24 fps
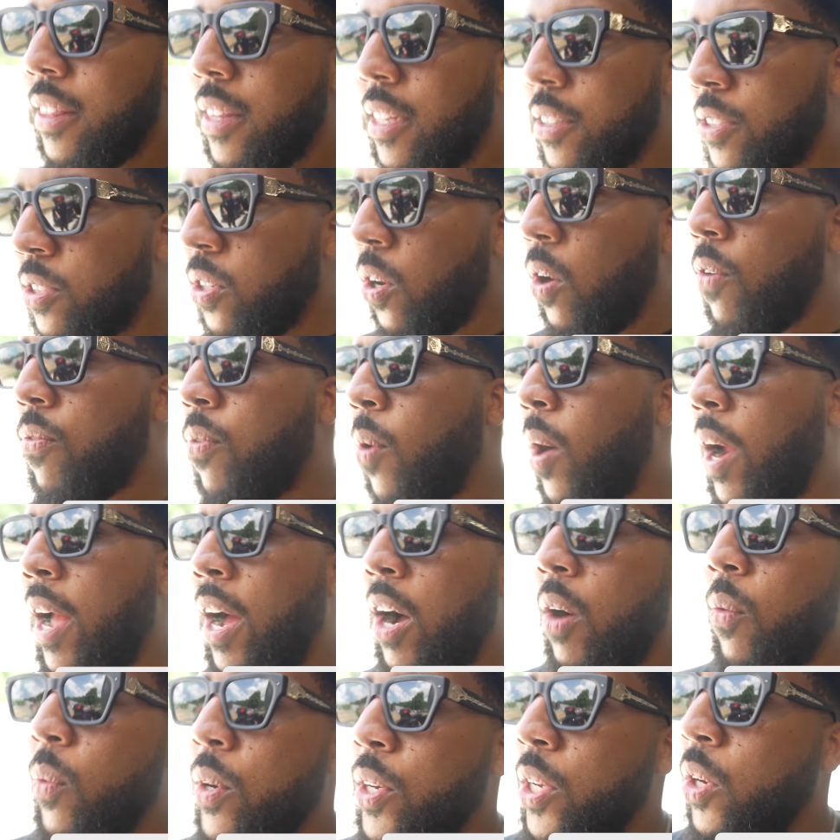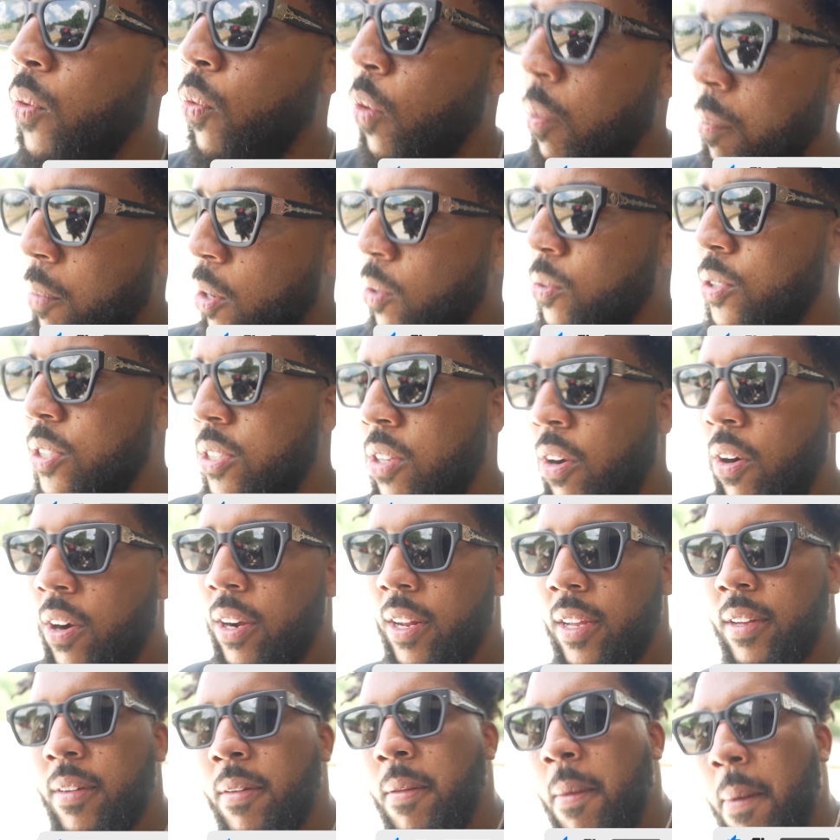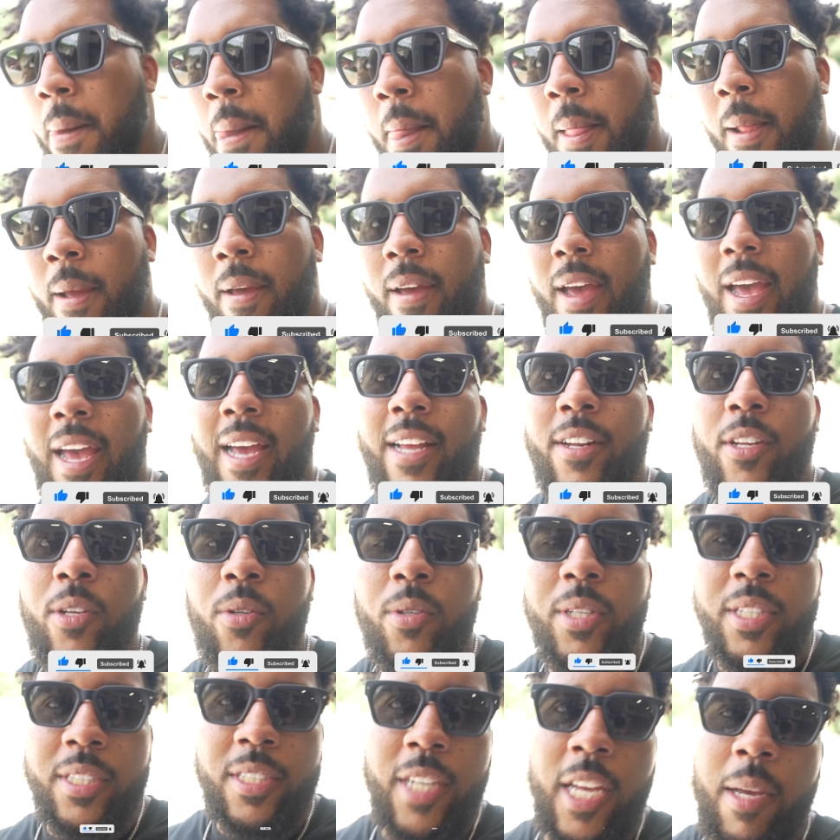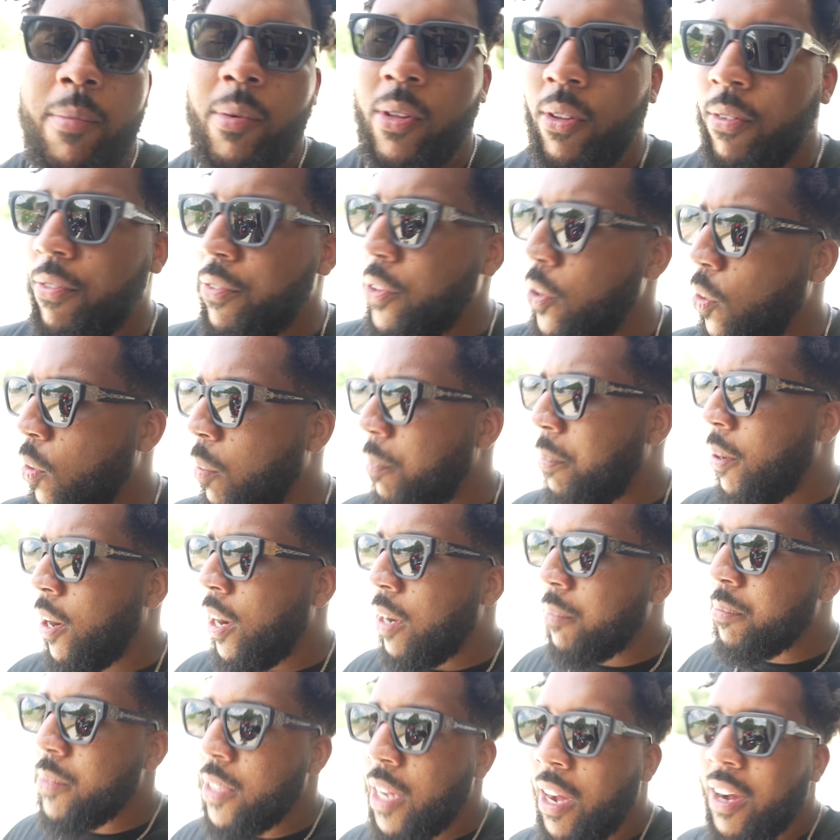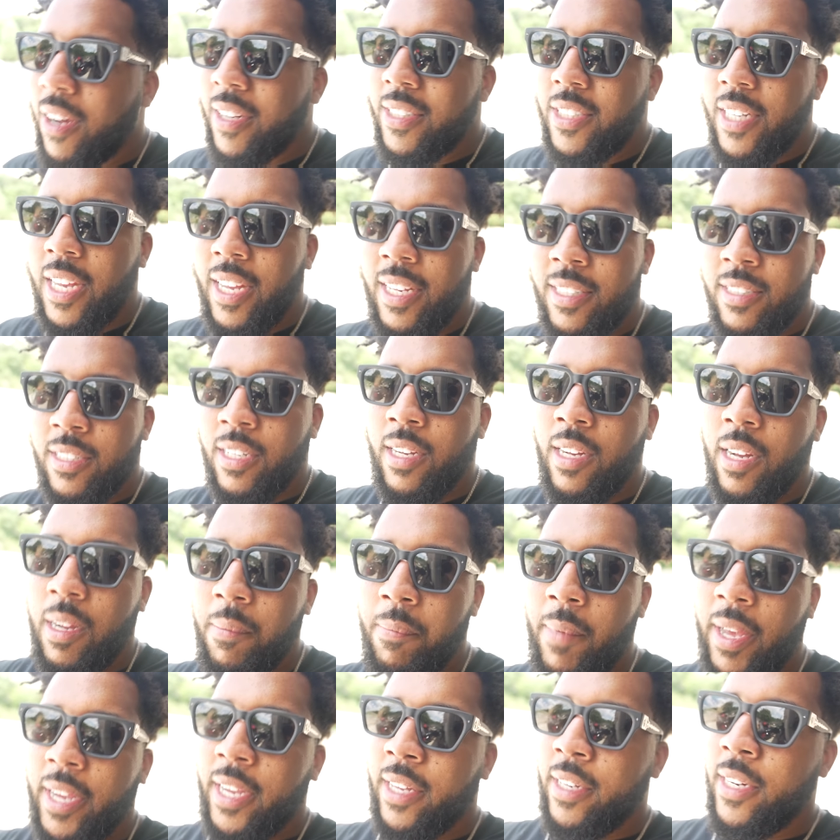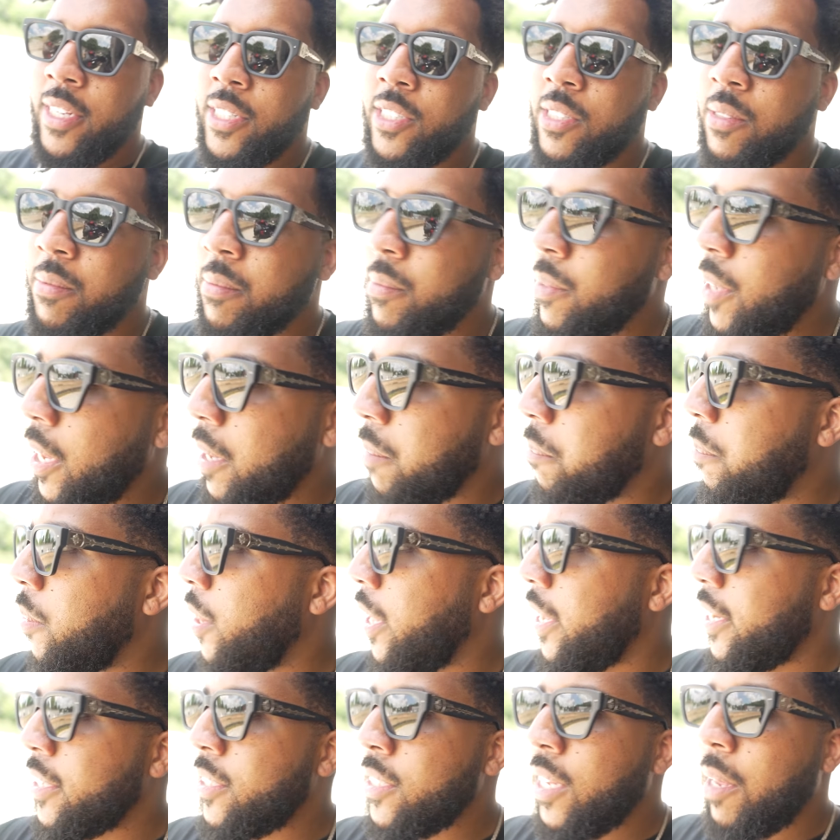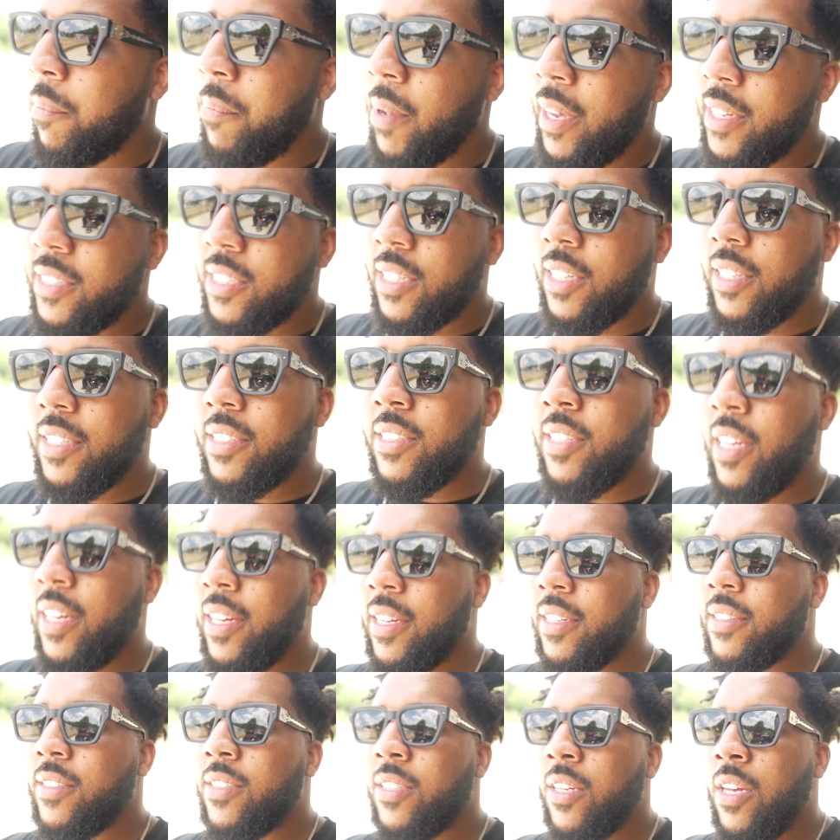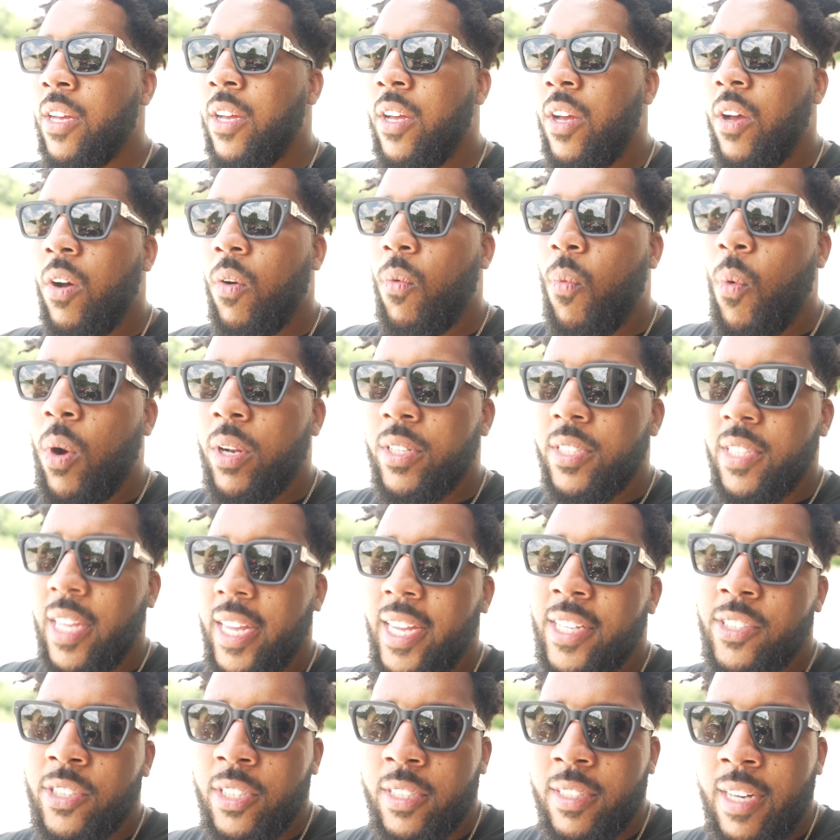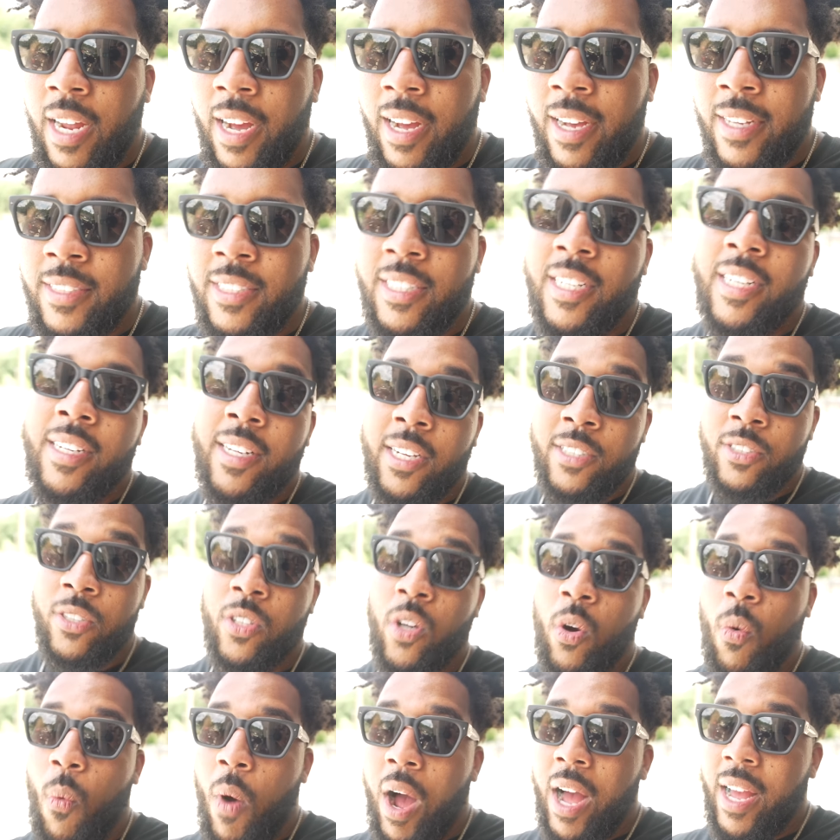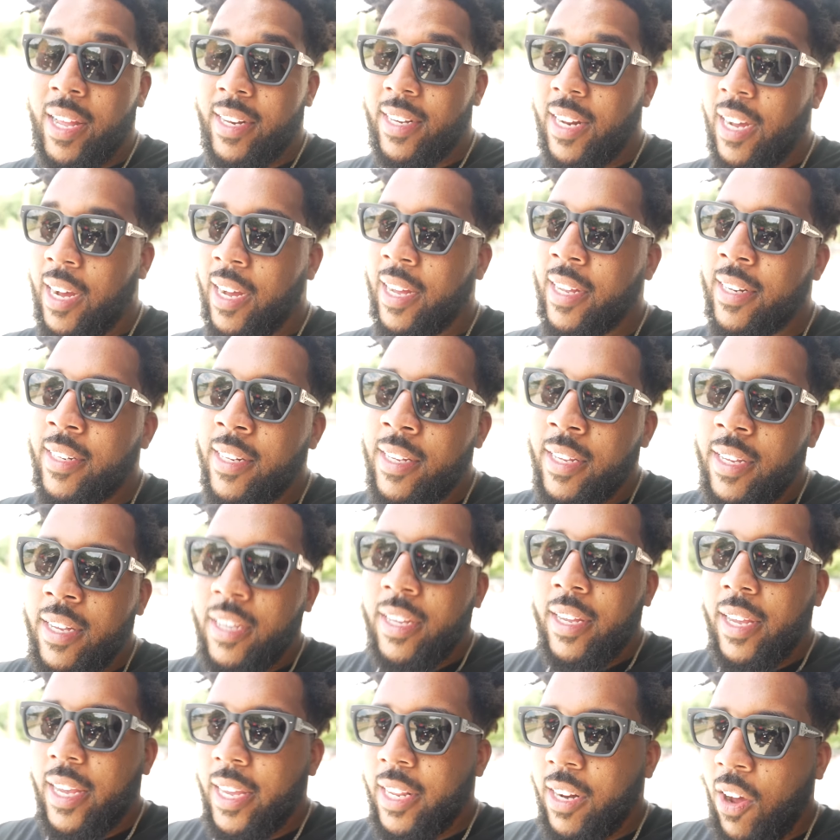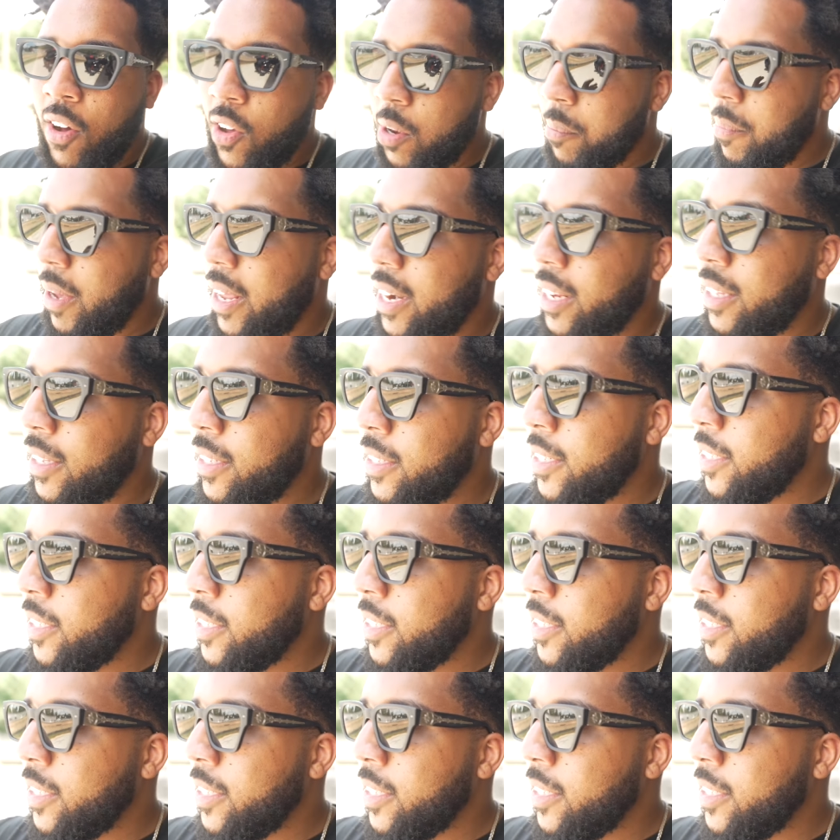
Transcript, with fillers: the software out, when you remote started and you disable the fuel pump, Dodge has a mechanism in place that basically says once the engine dies and it doesn't know why it died, it automatically